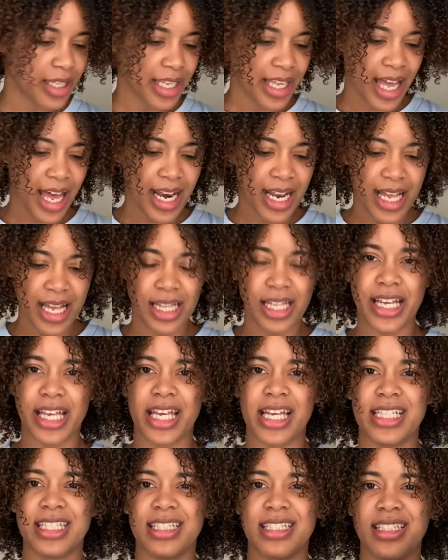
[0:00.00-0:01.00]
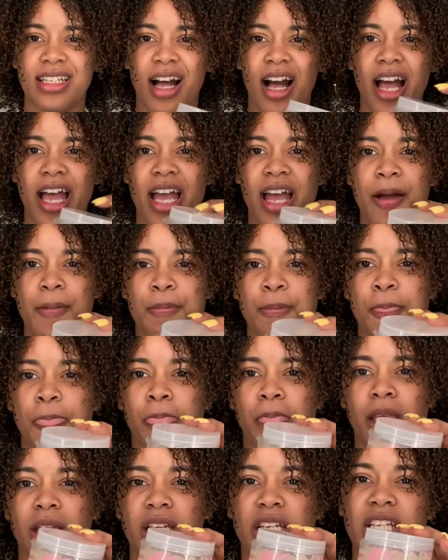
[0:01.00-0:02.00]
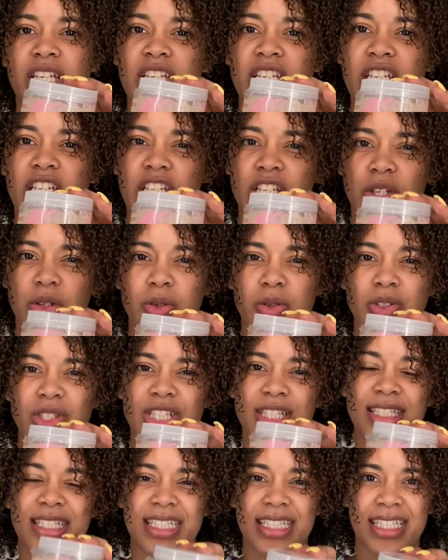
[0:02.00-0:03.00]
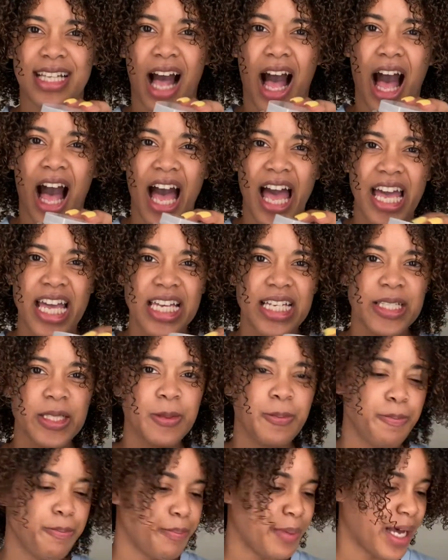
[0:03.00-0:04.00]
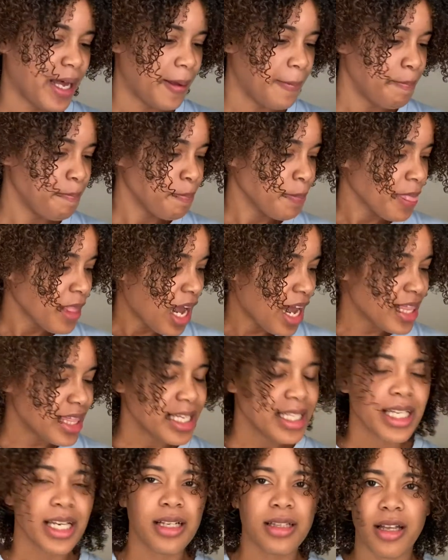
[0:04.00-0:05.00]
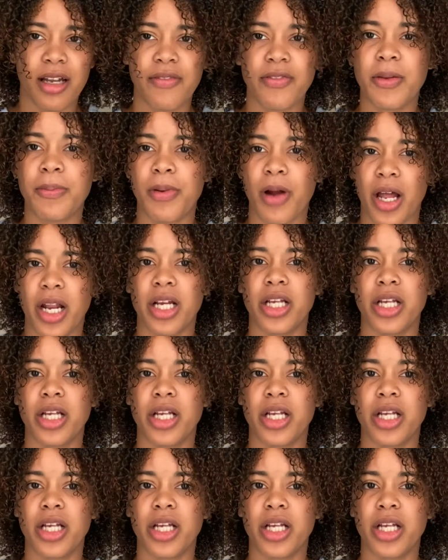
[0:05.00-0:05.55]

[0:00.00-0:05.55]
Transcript: at it, like, it's not huge in size, but I think that a lot of the product